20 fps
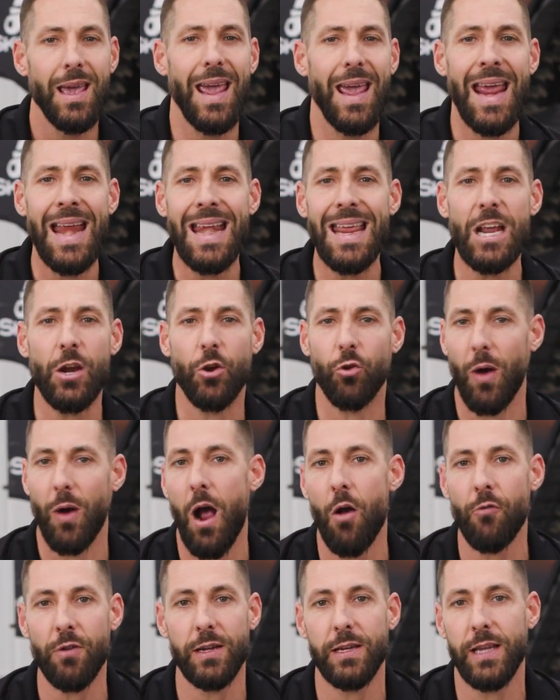Any
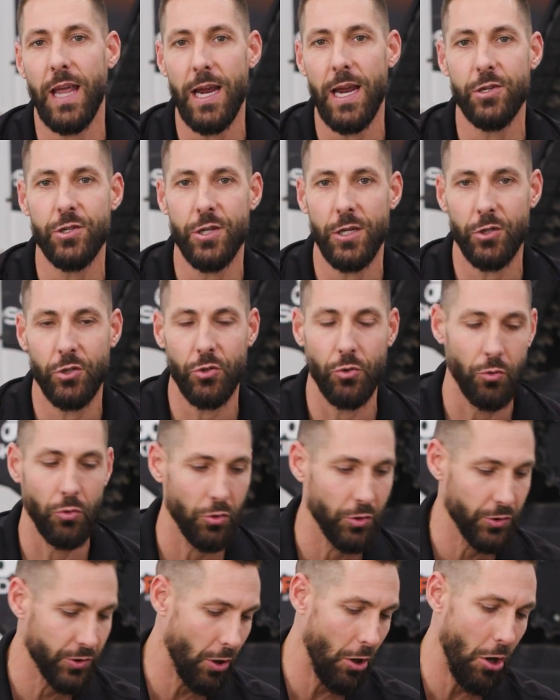ground engaging
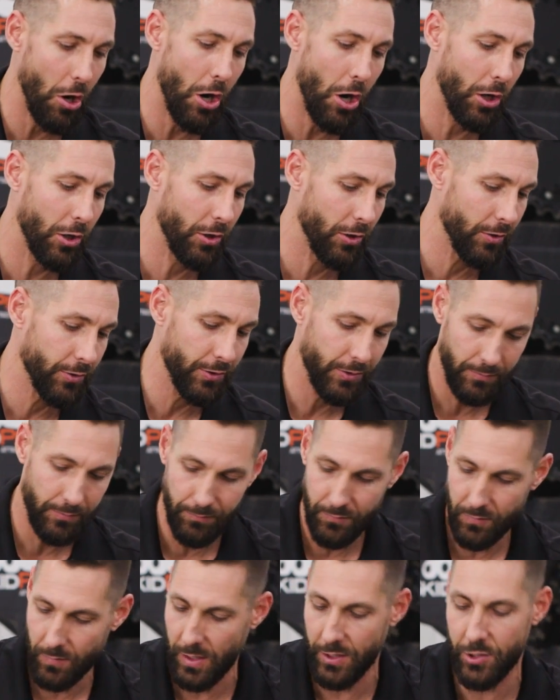tools, augers,
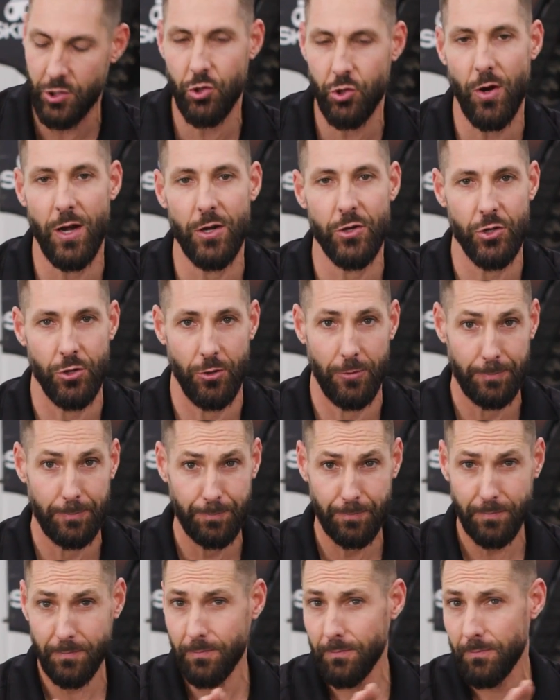this trencher,
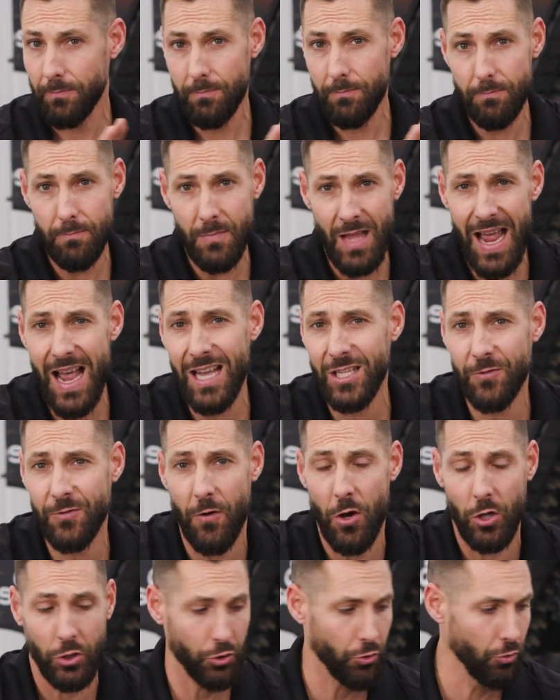
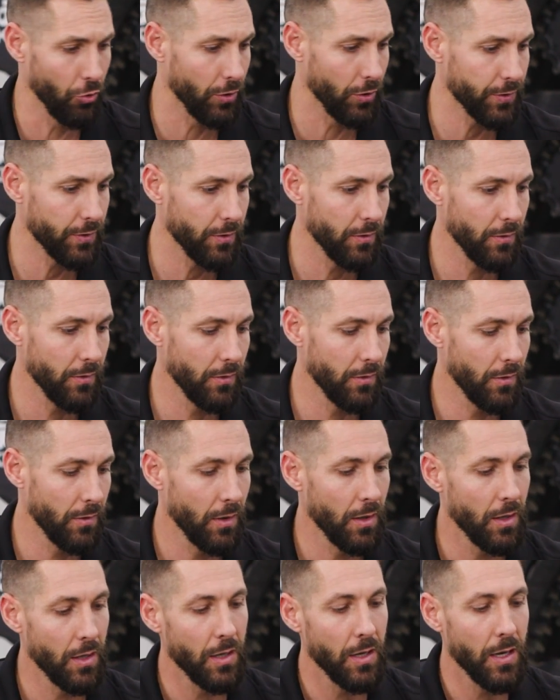asphalt tools,
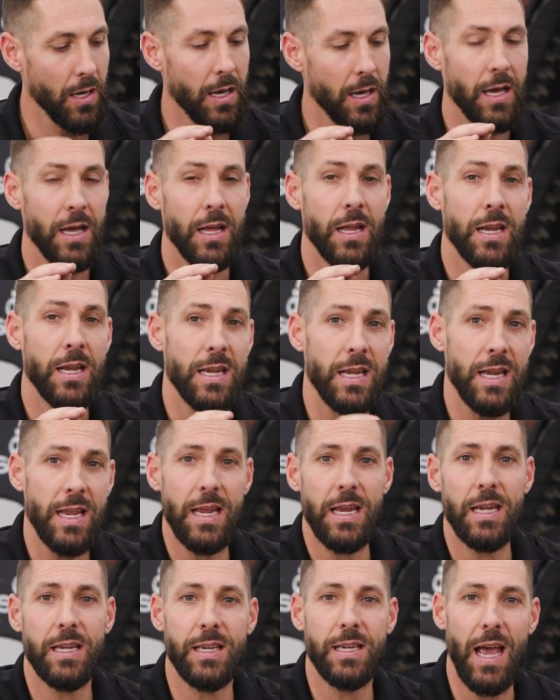
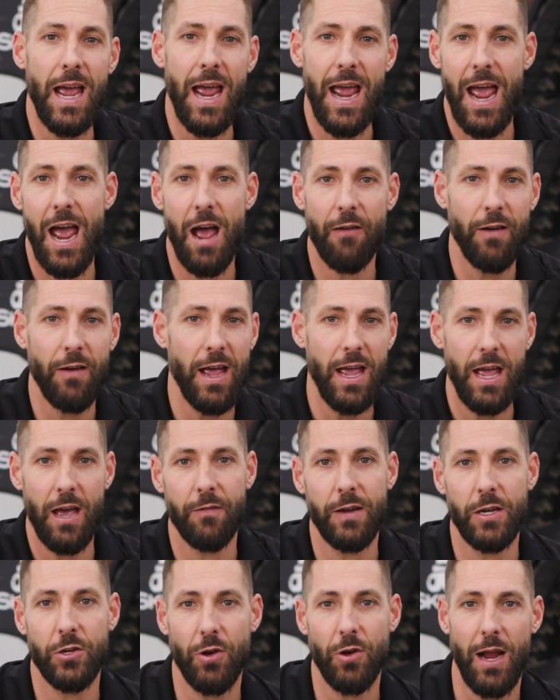need to have a
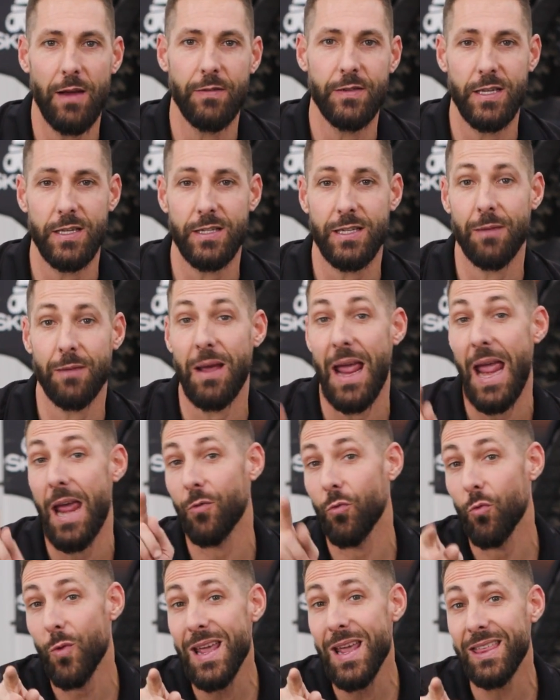heavy drive system,
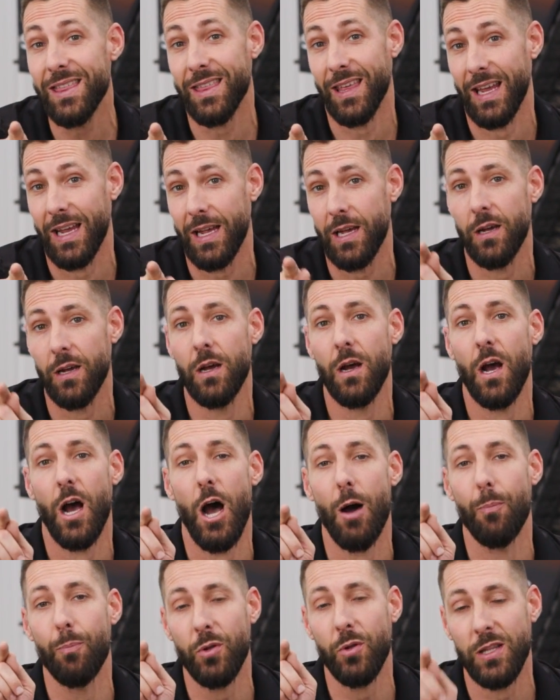and we think
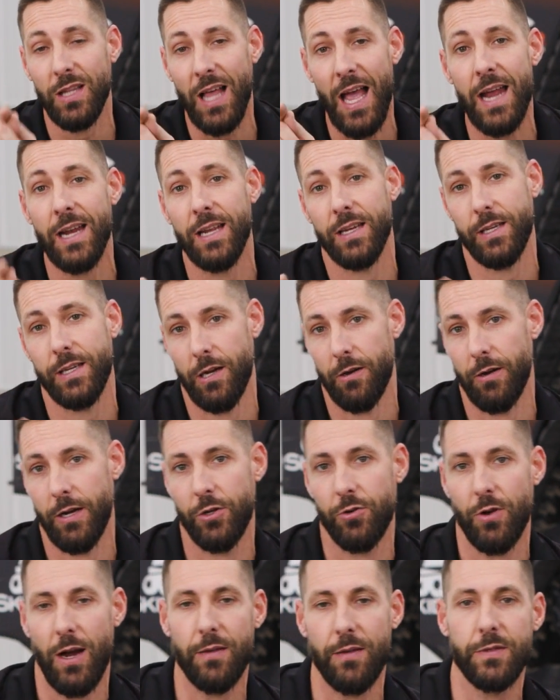a planetary
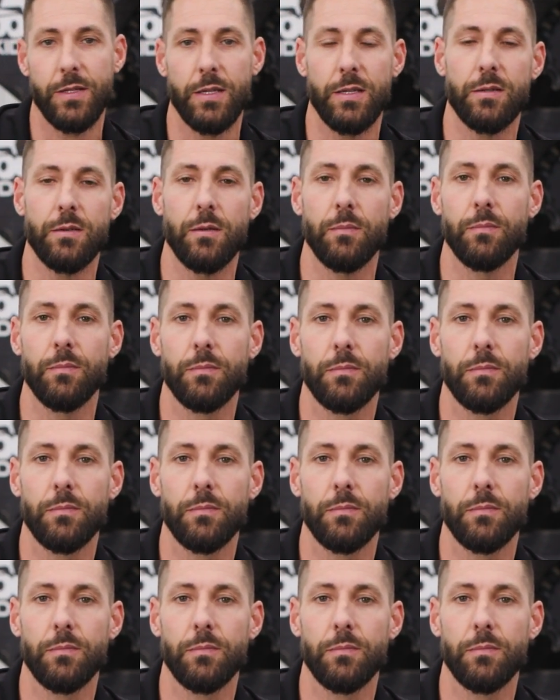drive system.